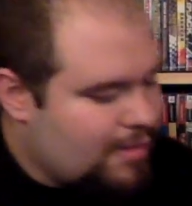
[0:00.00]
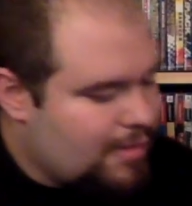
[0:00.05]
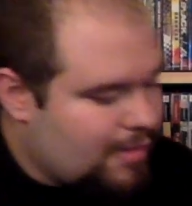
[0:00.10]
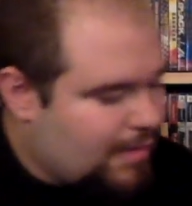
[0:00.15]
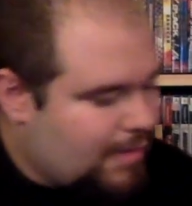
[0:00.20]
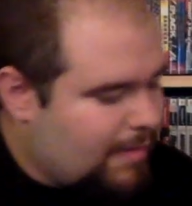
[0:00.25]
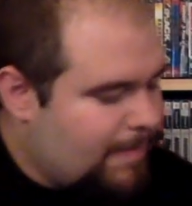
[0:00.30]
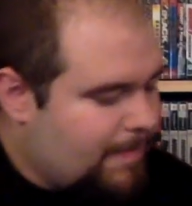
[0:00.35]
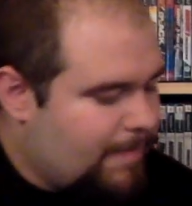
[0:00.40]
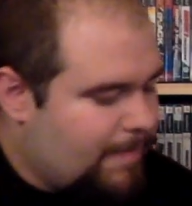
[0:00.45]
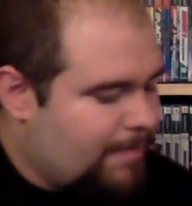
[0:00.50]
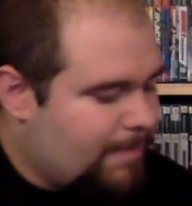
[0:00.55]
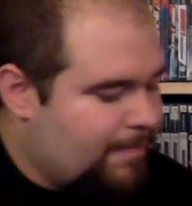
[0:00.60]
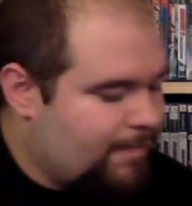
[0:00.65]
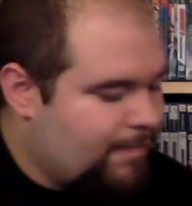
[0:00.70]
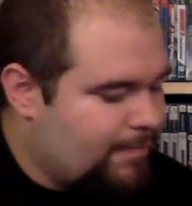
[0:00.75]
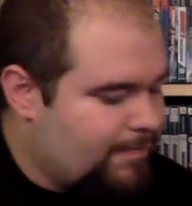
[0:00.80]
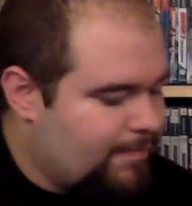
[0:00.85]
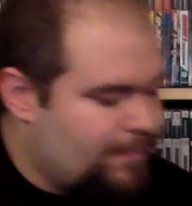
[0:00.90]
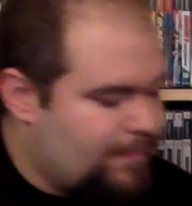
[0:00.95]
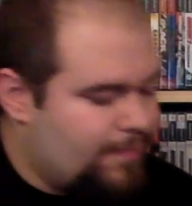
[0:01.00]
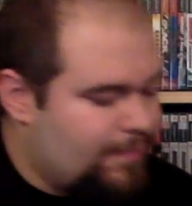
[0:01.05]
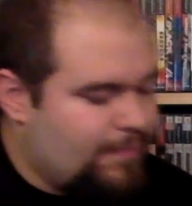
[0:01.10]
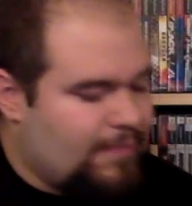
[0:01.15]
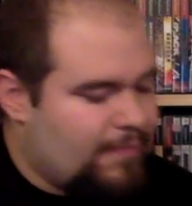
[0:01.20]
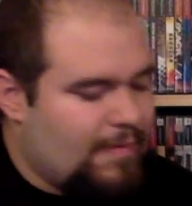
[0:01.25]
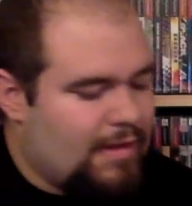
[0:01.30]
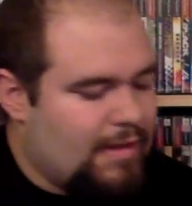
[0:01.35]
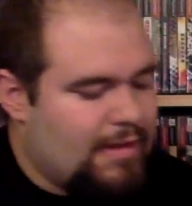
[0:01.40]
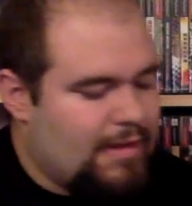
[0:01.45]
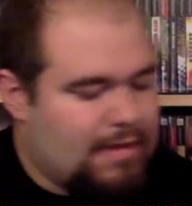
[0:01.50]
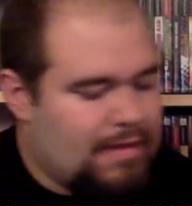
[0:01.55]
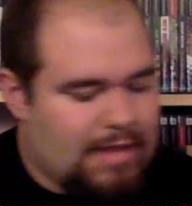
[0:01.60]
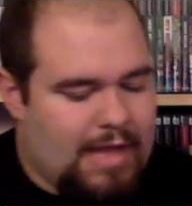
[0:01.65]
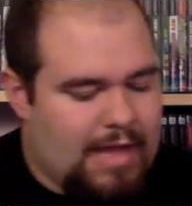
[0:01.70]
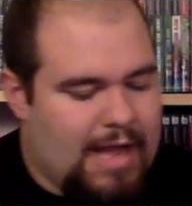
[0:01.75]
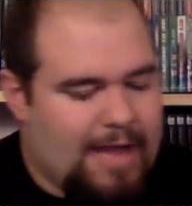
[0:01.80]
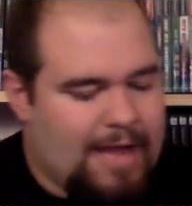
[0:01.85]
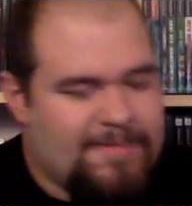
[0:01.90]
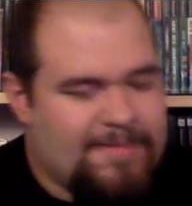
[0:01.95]
Um,
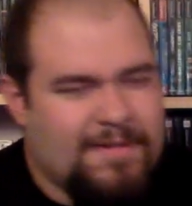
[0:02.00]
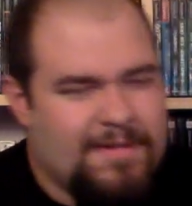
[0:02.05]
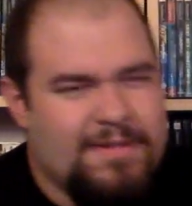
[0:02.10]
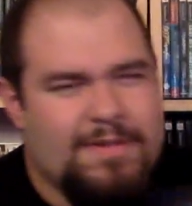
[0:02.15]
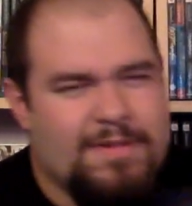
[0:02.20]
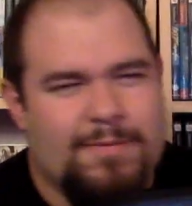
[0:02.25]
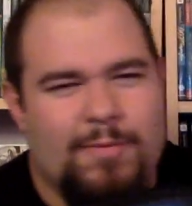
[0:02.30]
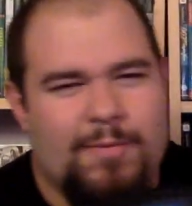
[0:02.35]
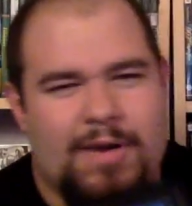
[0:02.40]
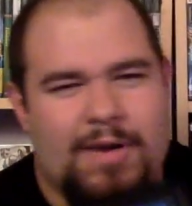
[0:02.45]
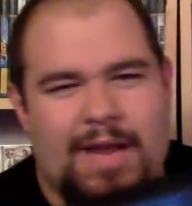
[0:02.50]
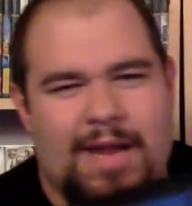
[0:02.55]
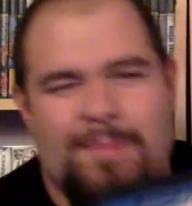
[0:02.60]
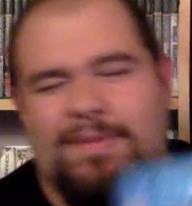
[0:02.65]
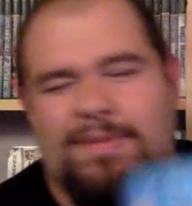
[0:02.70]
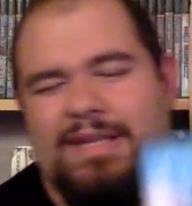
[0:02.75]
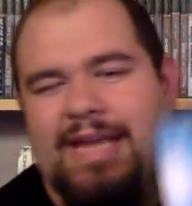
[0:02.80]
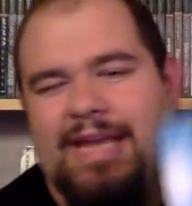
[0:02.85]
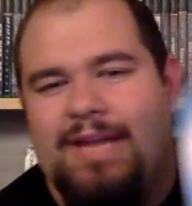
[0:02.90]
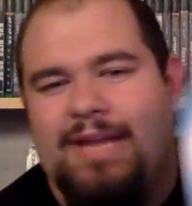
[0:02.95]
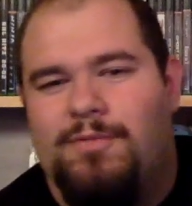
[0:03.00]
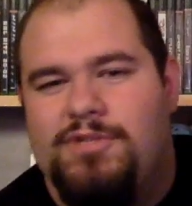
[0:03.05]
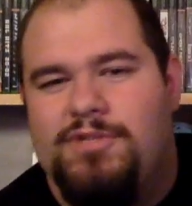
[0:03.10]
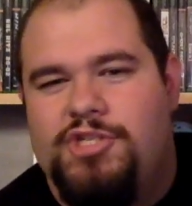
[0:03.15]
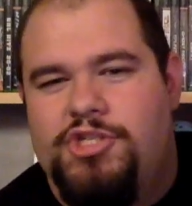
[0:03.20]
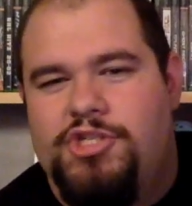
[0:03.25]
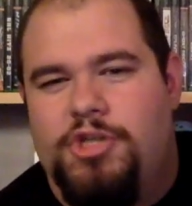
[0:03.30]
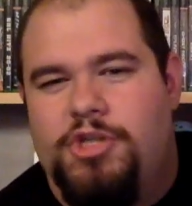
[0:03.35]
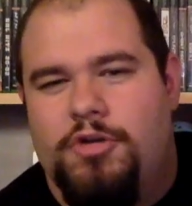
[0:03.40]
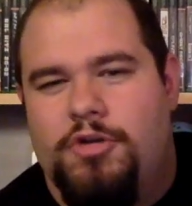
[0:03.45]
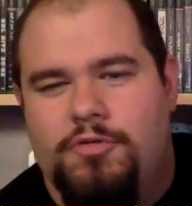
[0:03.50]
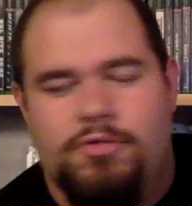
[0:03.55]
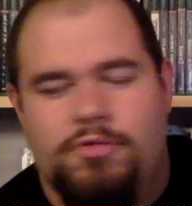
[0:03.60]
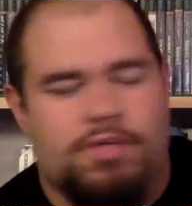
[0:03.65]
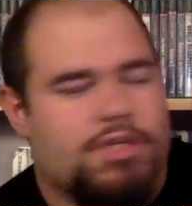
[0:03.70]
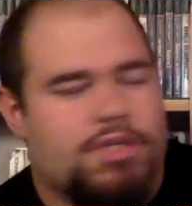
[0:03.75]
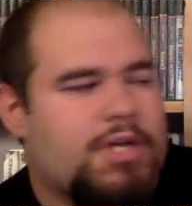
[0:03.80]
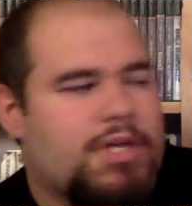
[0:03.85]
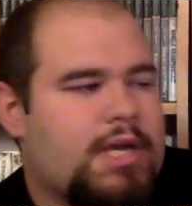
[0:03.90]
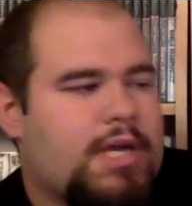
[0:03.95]
I think the one I played was Jungle
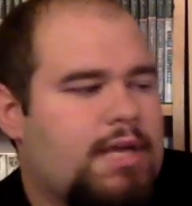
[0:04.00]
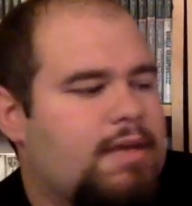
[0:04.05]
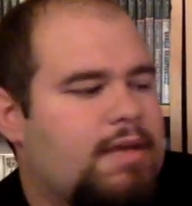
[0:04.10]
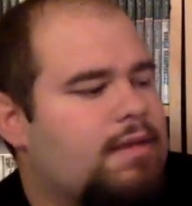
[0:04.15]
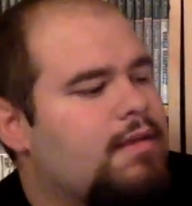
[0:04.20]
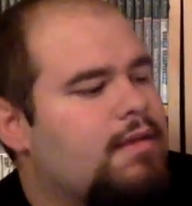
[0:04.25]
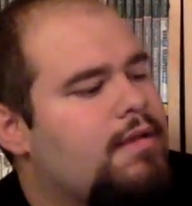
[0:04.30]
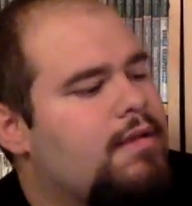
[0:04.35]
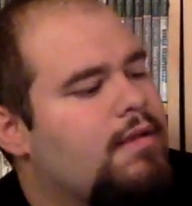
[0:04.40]
Strike.